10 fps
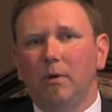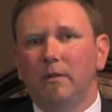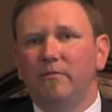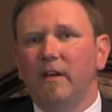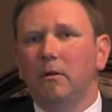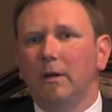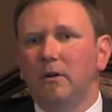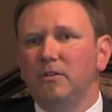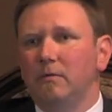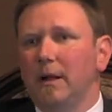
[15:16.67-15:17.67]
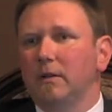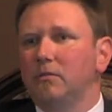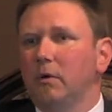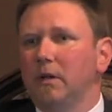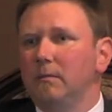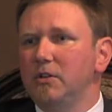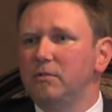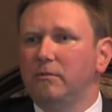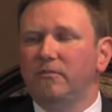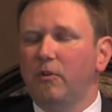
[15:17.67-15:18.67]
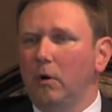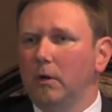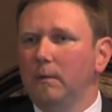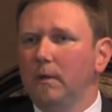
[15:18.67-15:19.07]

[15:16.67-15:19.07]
with the Federal Energy Regulatory Commission, FERC.